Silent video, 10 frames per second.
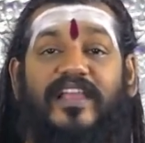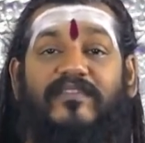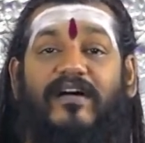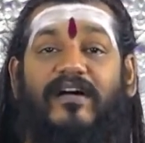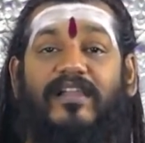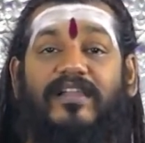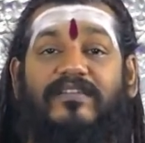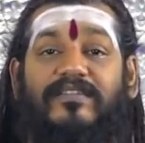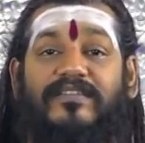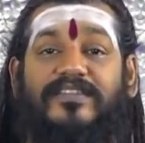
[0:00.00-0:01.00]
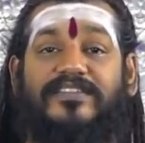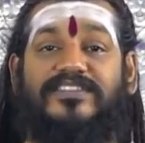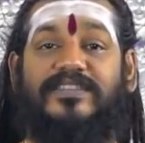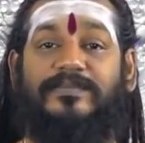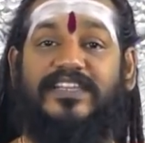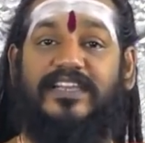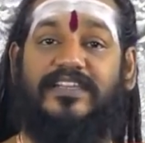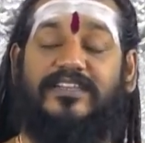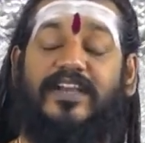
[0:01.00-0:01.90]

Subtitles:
evolve something like a